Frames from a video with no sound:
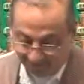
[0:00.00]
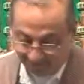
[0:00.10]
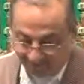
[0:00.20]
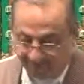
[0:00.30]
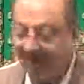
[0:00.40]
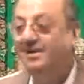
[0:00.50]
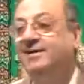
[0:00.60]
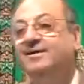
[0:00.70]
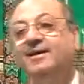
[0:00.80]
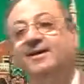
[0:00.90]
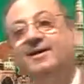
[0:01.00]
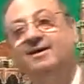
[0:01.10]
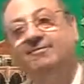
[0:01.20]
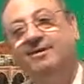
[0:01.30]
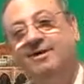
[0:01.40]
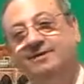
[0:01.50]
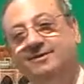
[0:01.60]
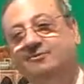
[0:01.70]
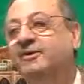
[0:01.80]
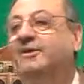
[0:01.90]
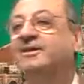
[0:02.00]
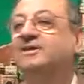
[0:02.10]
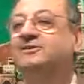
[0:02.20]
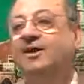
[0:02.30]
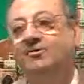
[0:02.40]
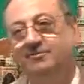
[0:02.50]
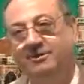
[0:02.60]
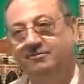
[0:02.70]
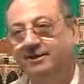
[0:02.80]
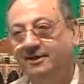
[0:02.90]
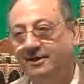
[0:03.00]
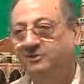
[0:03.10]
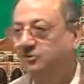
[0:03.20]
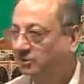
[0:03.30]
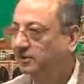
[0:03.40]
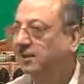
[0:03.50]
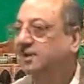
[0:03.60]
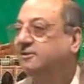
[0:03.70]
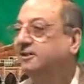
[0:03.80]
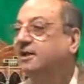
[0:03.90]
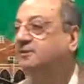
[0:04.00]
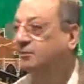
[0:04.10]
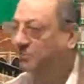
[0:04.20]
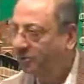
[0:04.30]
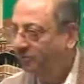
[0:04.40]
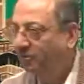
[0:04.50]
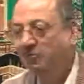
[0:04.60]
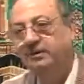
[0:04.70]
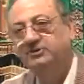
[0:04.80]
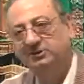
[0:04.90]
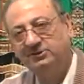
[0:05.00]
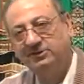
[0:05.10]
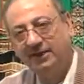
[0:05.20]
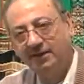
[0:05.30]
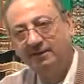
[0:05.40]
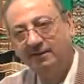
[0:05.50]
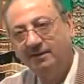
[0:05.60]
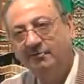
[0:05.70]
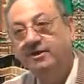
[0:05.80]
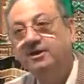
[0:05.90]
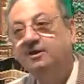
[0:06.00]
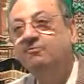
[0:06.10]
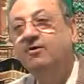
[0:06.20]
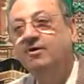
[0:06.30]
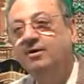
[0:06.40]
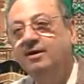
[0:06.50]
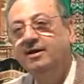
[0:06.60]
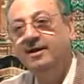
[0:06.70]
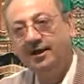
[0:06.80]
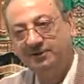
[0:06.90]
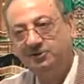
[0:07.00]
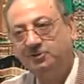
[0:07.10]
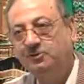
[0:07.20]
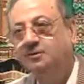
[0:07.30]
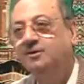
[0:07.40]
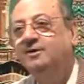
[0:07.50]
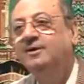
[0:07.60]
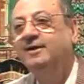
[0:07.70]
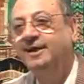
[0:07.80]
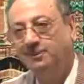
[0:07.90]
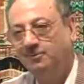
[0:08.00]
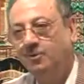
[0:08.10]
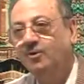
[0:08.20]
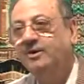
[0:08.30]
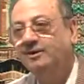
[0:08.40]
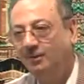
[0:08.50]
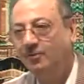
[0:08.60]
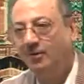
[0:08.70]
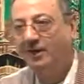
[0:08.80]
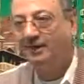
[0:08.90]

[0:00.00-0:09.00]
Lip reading: wahnan ala wahnan. Weakness after weakness. So there are some beautiful verses there waiting for us to explore in the Quran,